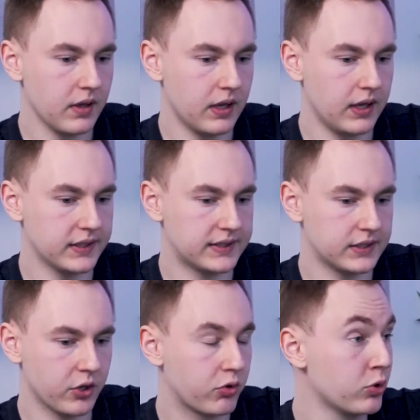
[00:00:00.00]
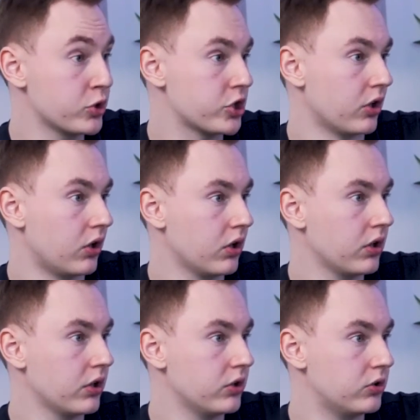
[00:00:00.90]
it's crucial
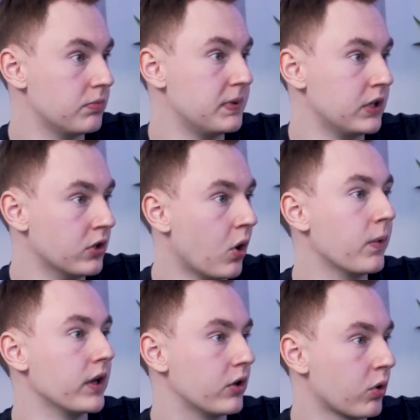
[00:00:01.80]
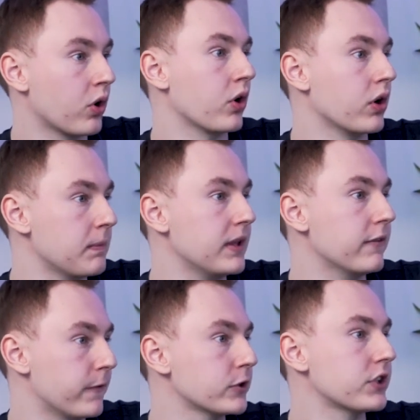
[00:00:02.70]
to be knowing who are going to be the
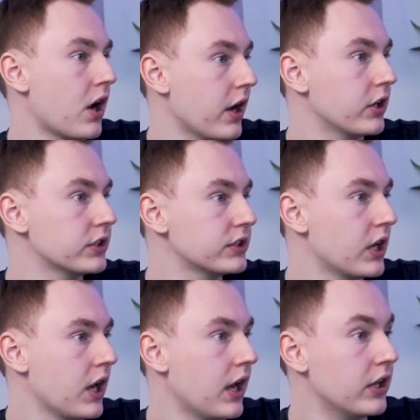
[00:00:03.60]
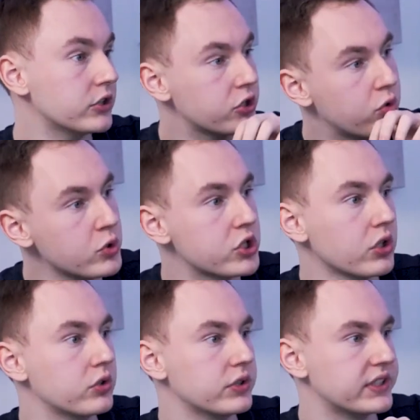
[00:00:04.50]
first hires. And it's
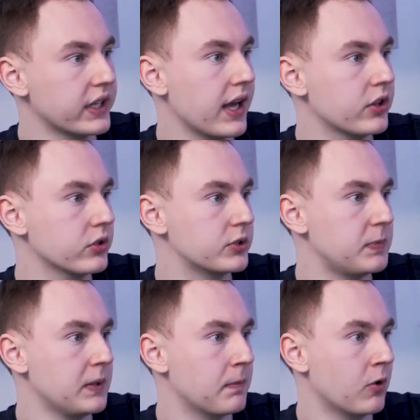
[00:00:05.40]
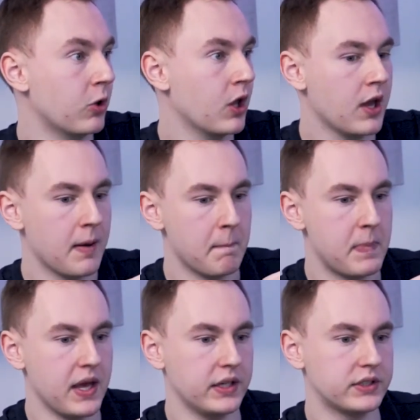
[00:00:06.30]
crucial to select those people
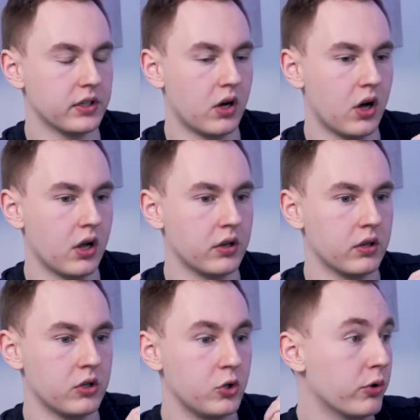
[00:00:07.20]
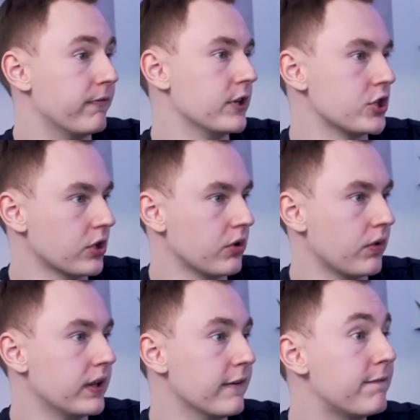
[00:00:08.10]
based on your vision,
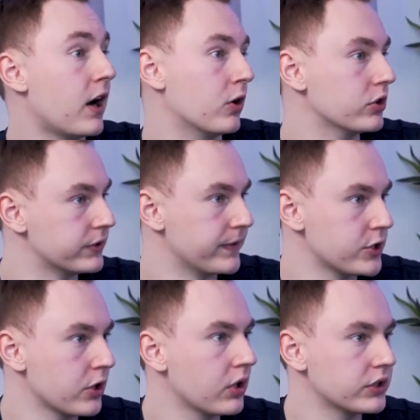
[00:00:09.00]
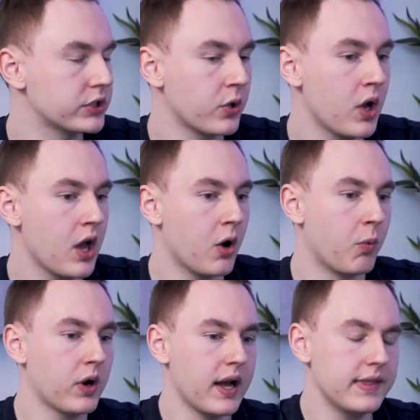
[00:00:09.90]
right? The founder's vision. And so
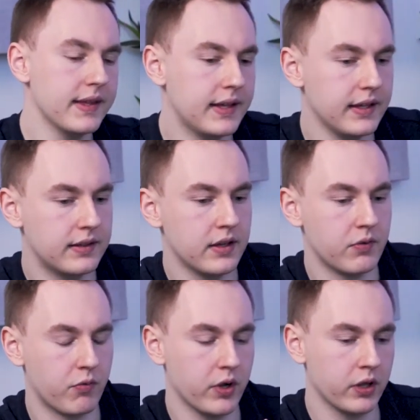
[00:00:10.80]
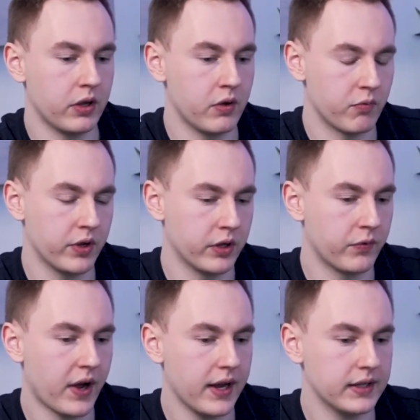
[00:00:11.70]
What I think he did really, really
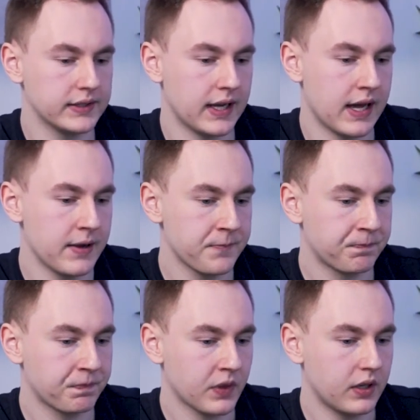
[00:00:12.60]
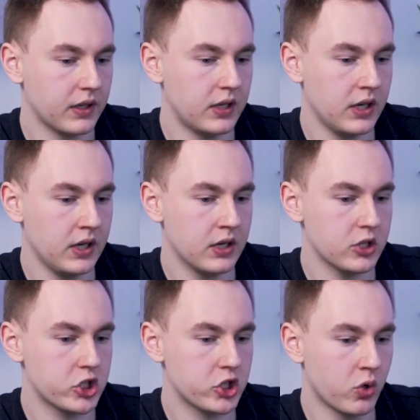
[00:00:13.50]
right is that he
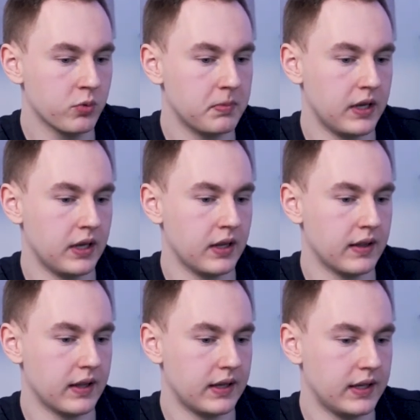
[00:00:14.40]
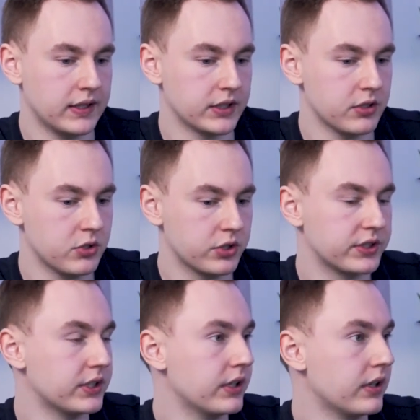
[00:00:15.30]
shown me that he is
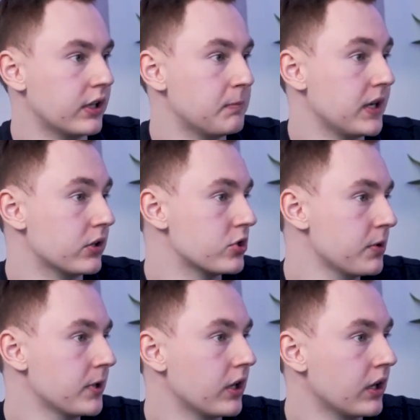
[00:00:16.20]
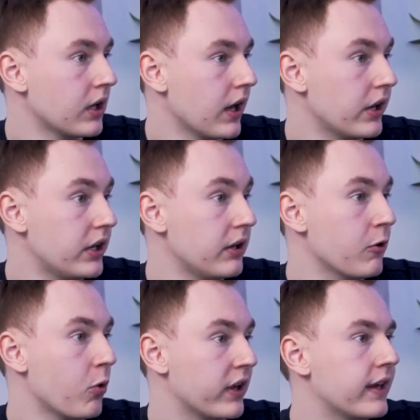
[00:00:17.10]
interested in me contributing, and he
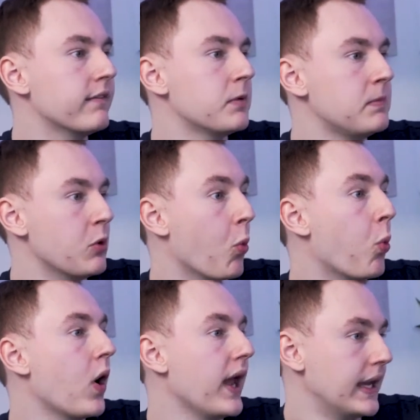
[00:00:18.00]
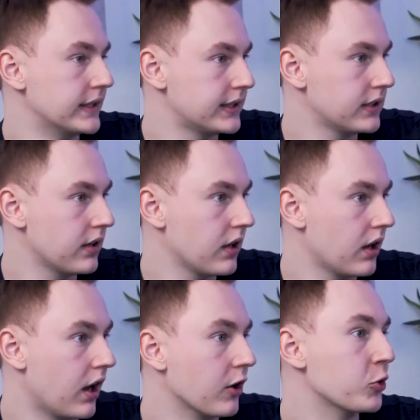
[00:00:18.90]
given me ways
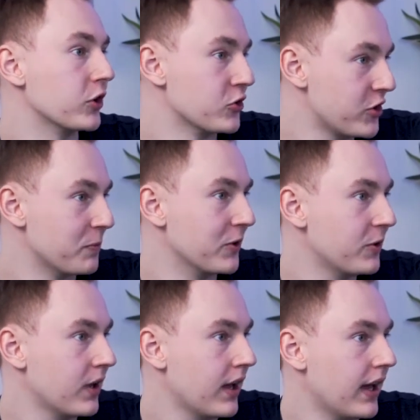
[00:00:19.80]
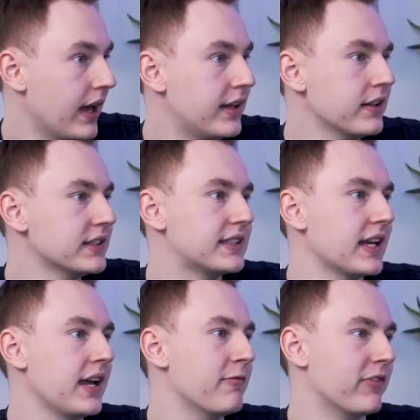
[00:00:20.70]
how I could contribute. He didn't
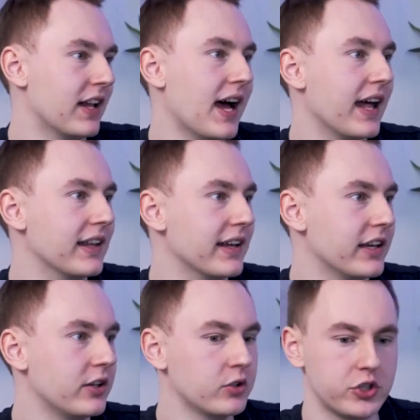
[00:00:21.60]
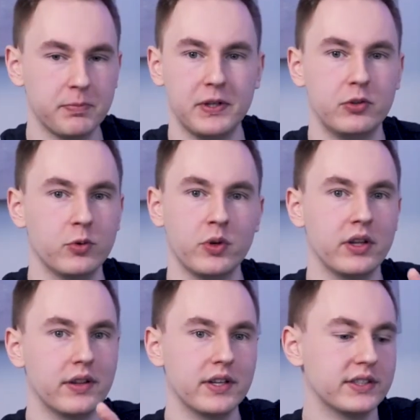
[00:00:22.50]
say, Vlad, like, you should be
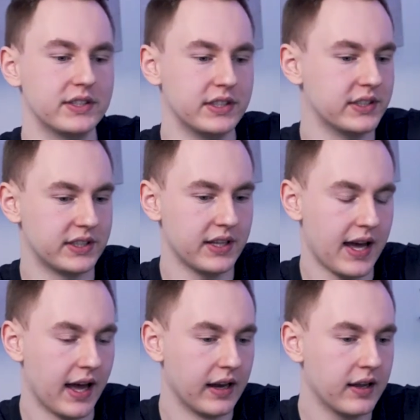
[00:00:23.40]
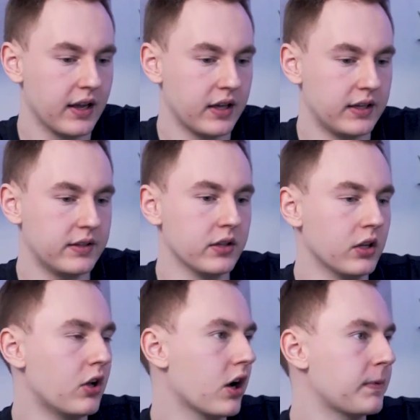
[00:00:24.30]
doing this, this, and that. He didn't
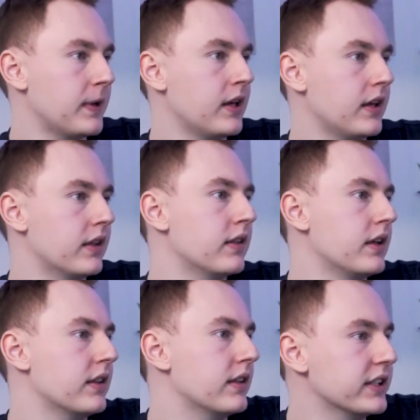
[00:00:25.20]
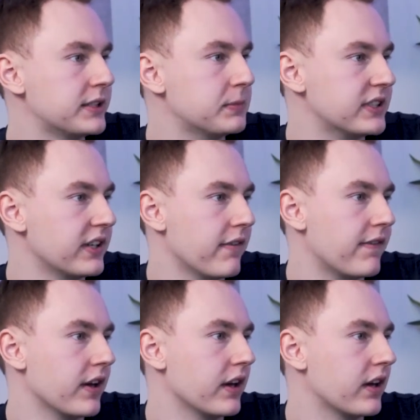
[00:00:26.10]
lock me in this
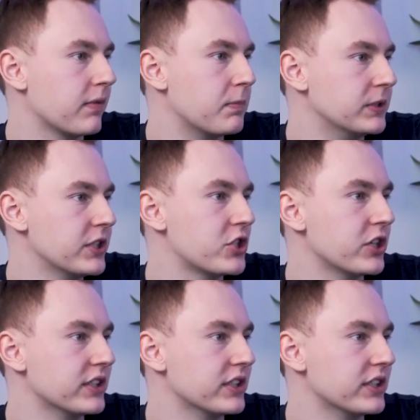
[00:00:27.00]
specific position,